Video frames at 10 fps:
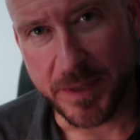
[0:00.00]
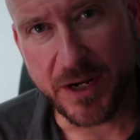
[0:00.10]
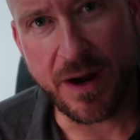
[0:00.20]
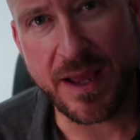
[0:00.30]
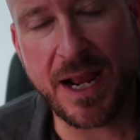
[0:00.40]
From
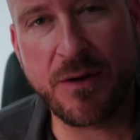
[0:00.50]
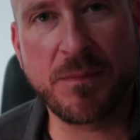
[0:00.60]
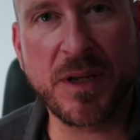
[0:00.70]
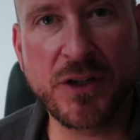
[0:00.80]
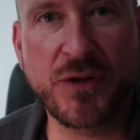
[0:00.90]
here on out,
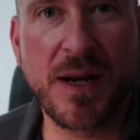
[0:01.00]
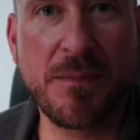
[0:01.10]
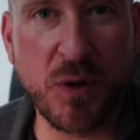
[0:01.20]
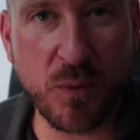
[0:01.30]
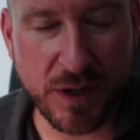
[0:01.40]
I'm gonna try
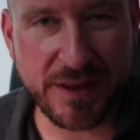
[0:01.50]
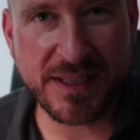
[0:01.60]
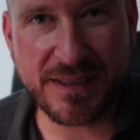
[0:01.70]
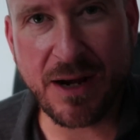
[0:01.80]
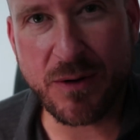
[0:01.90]
and put one of
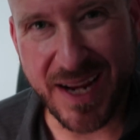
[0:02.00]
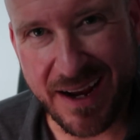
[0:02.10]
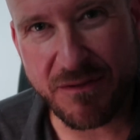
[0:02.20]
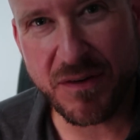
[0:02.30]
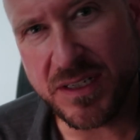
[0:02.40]
these out
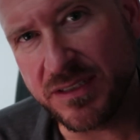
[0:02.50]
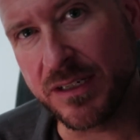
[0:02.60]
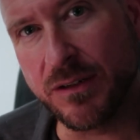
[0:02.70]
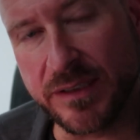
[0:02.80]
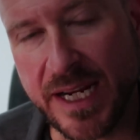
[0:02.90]
every
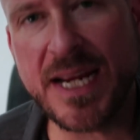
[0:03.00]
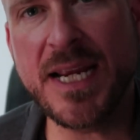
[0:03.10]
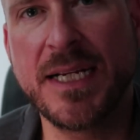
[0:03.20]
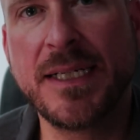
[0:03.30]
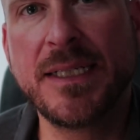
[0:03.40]
single
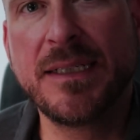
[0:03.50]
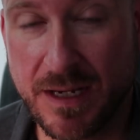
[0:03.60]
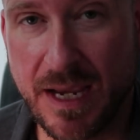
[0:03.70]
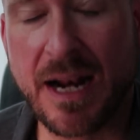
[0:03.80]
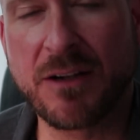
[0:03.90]
day
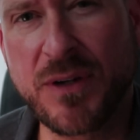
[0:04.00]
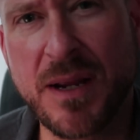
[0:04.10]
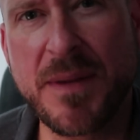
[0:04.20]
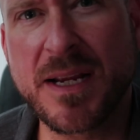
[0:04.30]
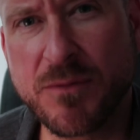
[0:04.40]
and I'll try
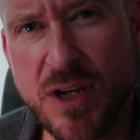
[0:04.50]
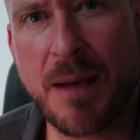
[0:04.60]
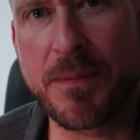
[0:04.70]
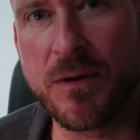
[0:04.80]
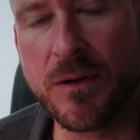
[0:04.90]
and make them
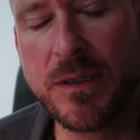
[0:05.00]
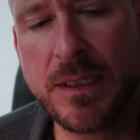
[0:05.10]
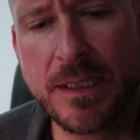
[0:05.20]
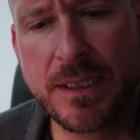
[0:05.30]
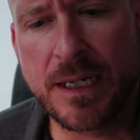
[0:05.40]
topical
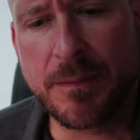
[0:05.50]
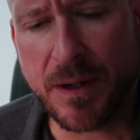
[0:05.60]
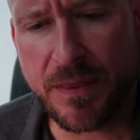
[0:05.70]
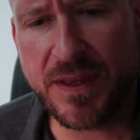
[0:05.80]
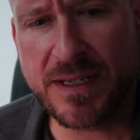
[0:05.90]

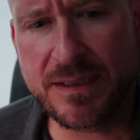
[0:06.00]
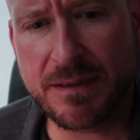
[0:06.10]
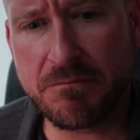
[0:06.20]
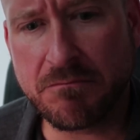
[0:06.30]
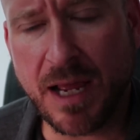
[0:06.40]
about things
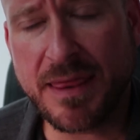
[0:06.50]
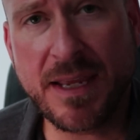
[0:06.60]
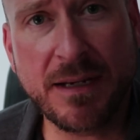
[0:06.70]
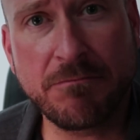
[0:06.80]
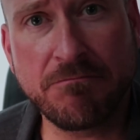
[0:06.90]
that I
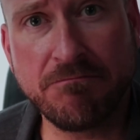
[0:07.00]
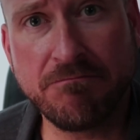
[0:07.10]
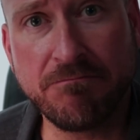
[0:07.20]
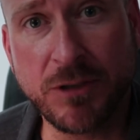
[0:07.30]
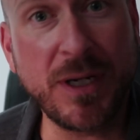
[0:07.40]
think
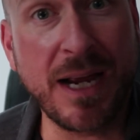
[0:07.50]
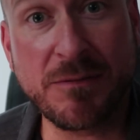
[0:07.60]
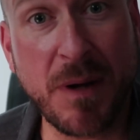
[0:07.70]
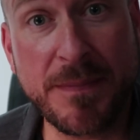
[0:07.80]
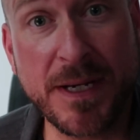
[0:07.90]
you
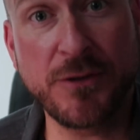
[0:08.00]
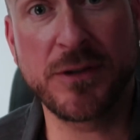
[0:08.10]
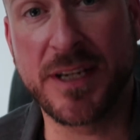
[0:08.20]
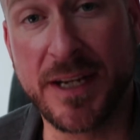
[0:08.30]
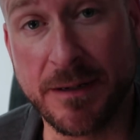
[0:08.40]
guys might be
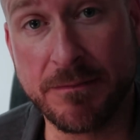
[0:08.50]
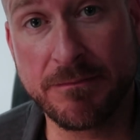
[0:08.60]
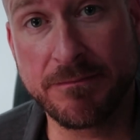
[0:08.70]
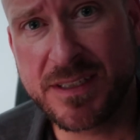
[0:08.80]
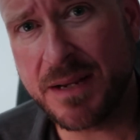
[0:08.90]
interested in.
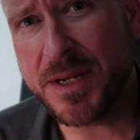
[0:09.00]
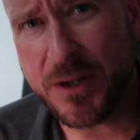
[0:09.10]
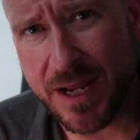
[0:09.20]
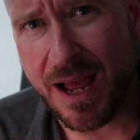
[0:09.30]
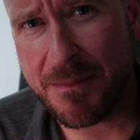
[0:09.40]
Send me
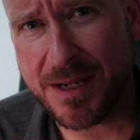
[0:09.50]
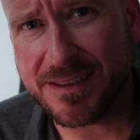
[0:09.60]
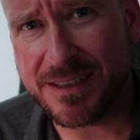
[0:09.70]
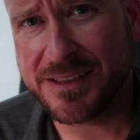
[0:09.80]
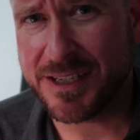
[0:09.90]
your
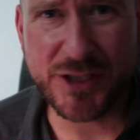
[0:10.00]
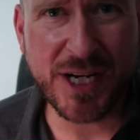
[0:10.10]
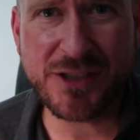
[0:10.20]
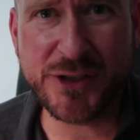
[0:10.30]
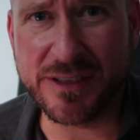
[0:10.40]
comments and
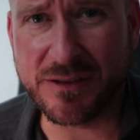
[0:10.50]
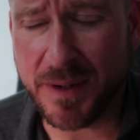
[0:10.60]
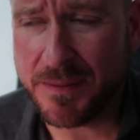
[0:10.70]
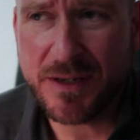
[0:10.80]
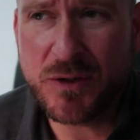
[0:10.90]
suggestions.
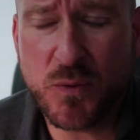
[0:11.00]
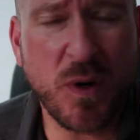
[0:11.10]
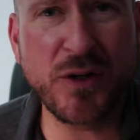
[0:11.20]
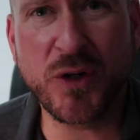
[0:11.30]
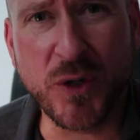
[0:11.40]
Maybe you
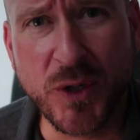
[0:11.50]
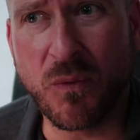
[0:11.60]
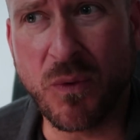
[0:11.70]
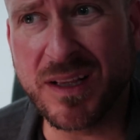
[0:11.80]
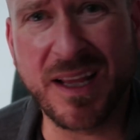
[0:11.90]
wonder
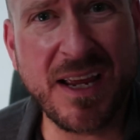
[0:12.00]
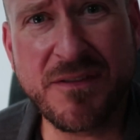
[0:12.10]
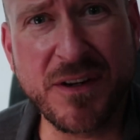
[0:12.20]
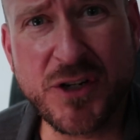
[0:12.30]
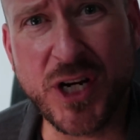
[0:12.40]
what
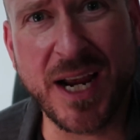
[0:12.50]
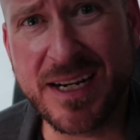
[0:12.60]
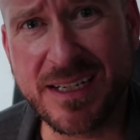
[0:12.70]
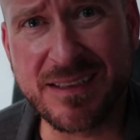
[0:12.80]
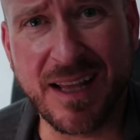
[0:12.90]
life in
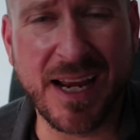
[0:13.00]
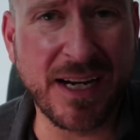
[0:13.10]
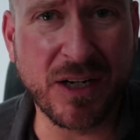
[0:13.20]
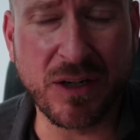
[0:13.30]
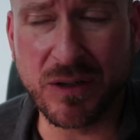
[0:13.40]
China is
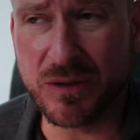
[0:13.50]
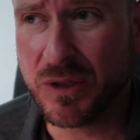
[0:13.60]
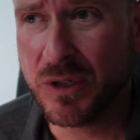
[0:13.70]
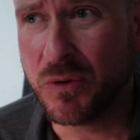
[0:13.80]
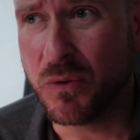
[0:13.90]
like or
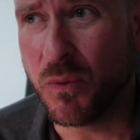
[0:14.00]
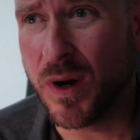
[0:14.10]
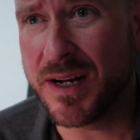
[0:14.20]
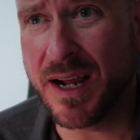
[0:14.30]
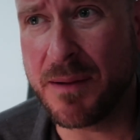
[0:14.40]

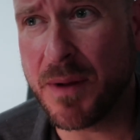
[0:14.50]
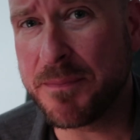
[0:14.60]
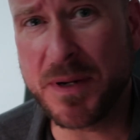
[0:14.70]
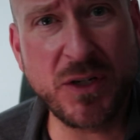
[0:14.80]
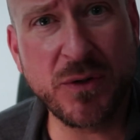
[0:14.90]
what I
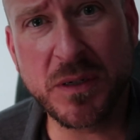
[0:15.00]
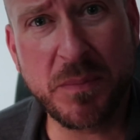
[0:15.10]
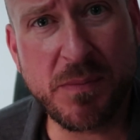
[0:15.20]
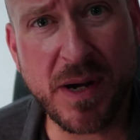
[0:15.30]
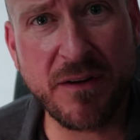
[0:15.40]
might be doing to
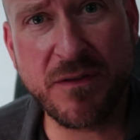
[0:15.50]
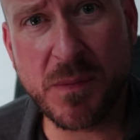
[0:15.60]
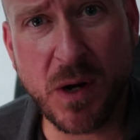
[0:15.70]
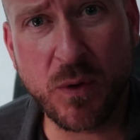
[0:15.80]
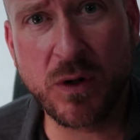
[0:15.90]
prepare for
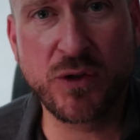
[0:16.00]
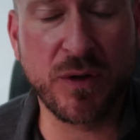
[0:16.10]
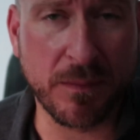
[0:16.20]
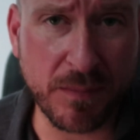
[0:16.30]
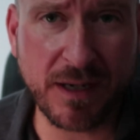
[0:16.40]
my world
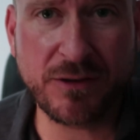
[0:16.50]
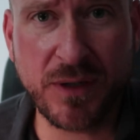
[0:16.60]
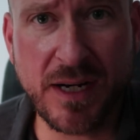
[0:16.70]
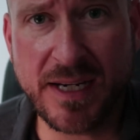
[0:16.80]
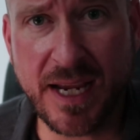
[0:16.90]
trip. And I'll
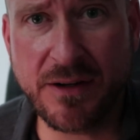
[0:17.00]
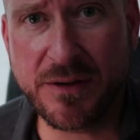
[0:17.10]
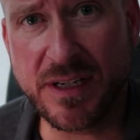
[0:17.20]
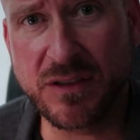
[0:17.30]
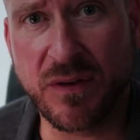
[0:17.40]
try and
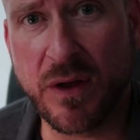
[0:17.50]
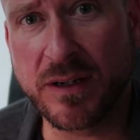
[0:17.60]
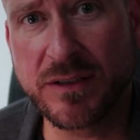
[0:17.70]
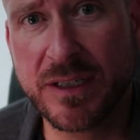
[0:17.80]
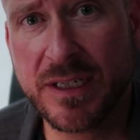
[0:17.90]
cater these
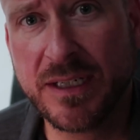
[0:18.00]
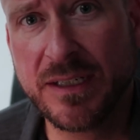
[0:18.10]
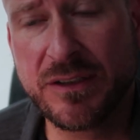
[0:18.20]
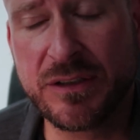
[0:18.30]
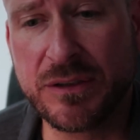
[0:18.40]
vlogs
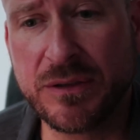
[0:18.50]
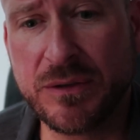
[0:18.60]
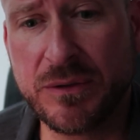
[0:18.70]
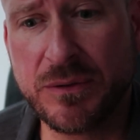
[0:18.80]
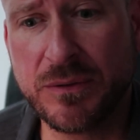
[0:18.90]

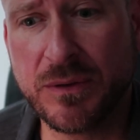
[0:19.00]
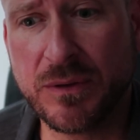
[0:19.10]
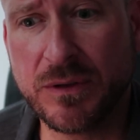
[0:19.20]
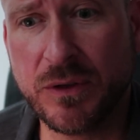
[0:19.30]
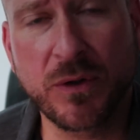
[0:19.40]
to
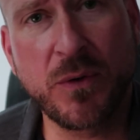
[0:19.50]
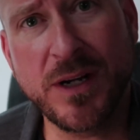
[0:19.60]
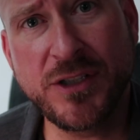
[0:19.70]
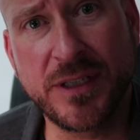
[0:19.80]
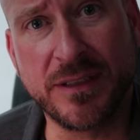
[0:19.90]
your
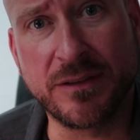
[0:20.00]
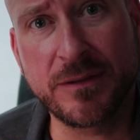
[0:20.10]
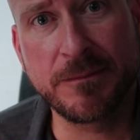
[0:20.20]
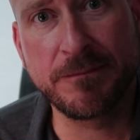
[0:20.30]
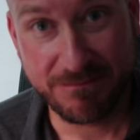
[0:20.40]
questions.